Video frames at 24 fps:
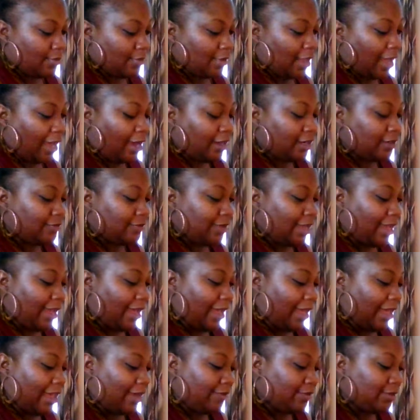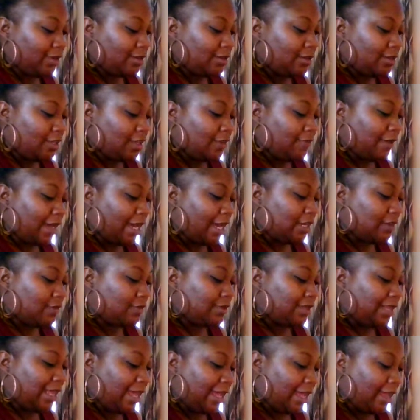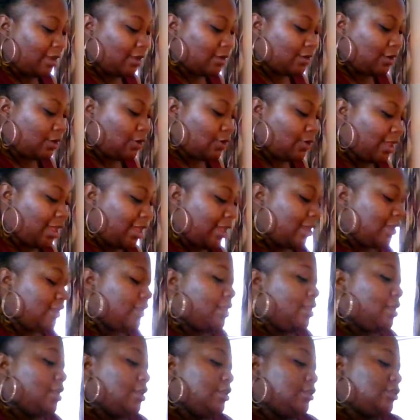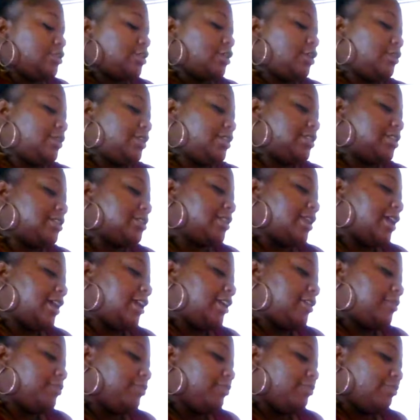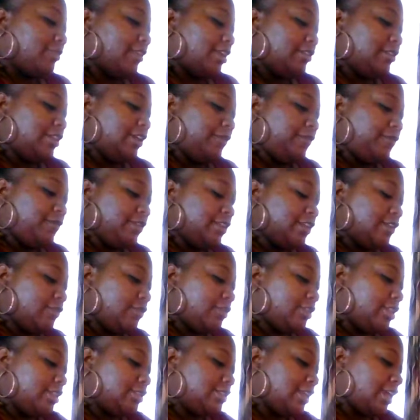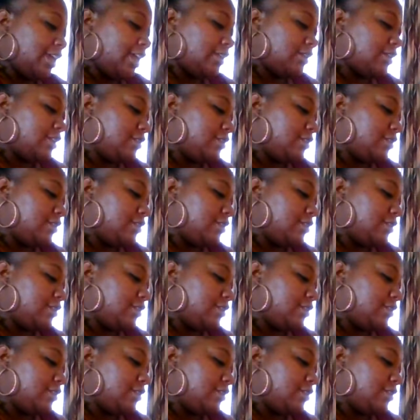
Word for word: out of not having enough, out of lack. Okay, so this is like definitely really taking a